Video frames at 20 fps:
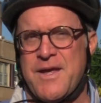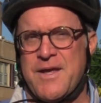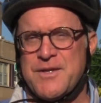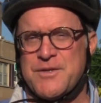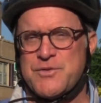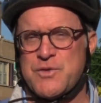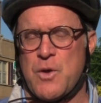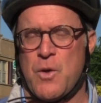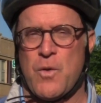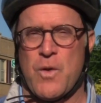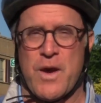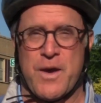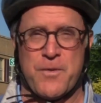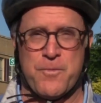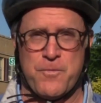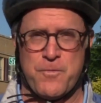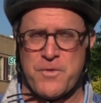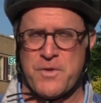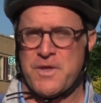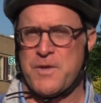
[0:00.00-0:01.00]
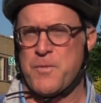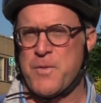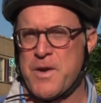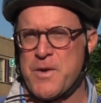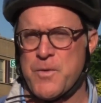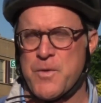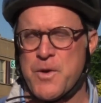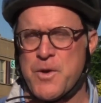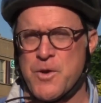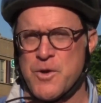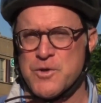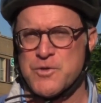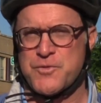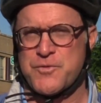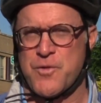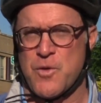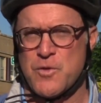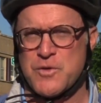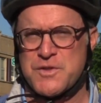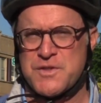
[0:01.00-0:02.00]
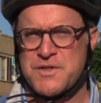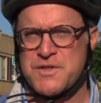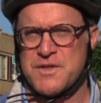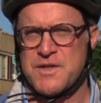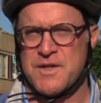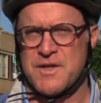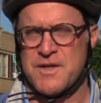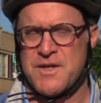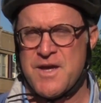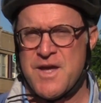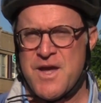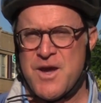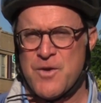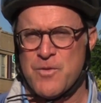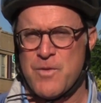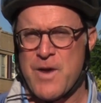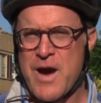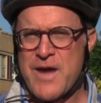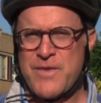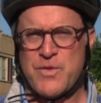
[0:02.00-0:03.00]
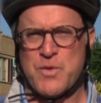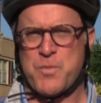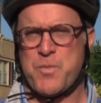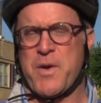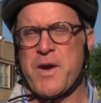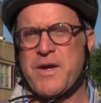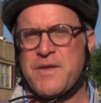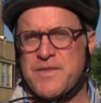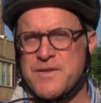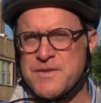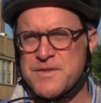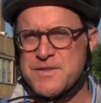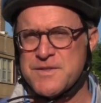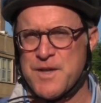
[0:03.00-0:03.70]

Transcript: So I really want to encourage folks to ride their bike this